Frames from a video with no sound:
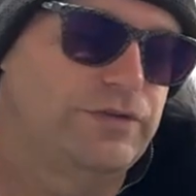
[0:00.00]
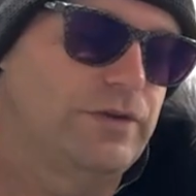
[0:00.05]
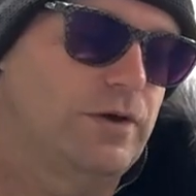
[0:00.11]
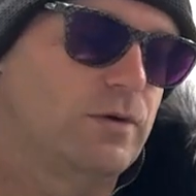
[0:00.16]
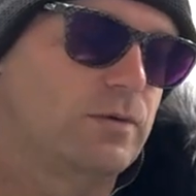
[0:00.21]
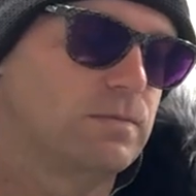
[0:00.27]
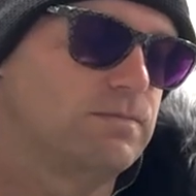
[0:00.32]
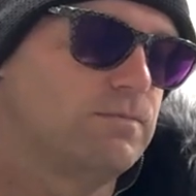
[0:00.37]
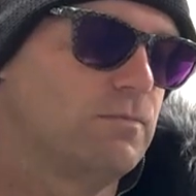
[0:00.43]

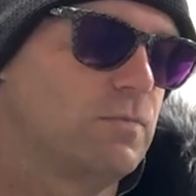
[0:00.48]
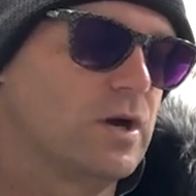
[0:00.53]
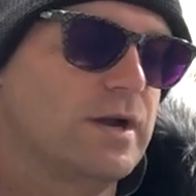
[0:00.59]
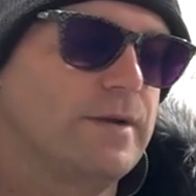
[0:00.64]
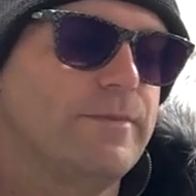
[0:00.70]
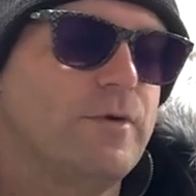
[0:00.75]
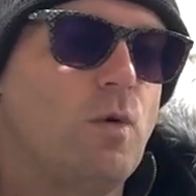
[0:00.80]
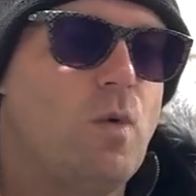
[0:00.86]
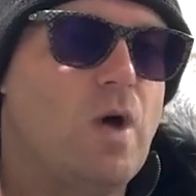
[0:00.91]
So we're
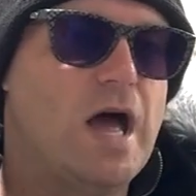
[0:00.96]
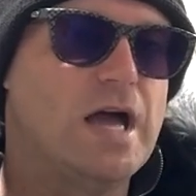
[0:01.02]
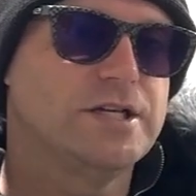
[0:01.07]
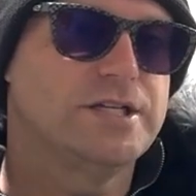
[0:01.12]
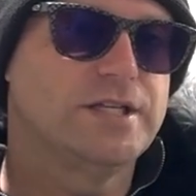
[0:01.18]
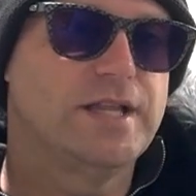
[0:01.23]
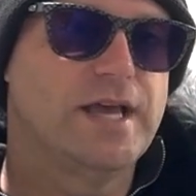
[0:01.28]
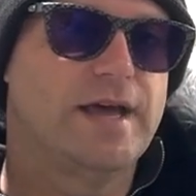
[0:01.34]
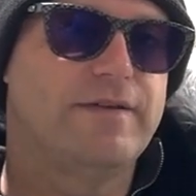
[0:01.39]
gonna be
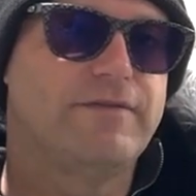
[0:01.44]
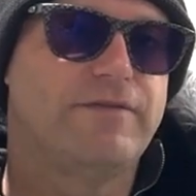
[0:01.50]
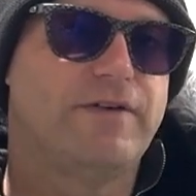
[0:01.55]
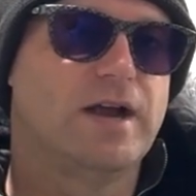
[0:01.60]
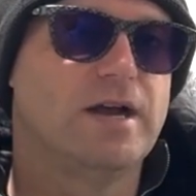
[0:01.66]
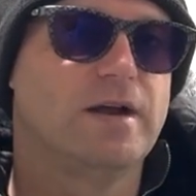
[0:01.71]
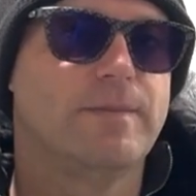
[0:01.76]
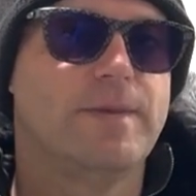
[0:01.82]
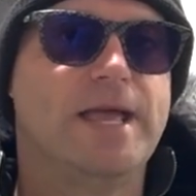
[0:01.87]
watching that
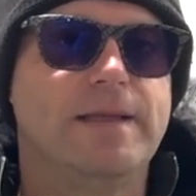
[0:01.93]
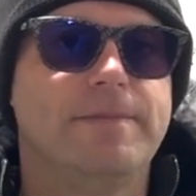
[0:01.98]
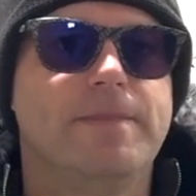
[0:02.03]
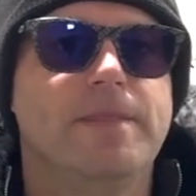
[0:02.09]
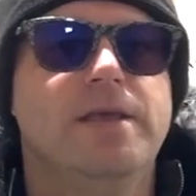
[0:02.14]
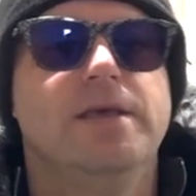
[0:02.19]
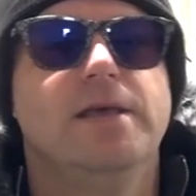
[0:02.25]
environment.